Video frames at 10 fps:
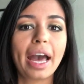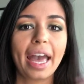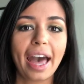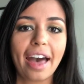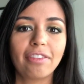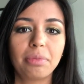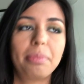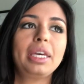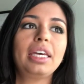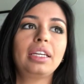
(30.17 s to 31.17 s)
I
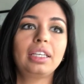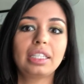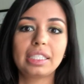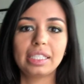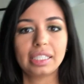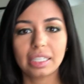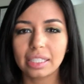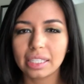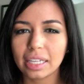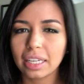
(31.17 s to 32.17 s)
have been
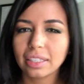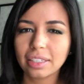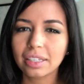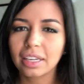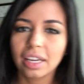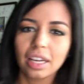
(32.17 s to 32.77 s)
consistent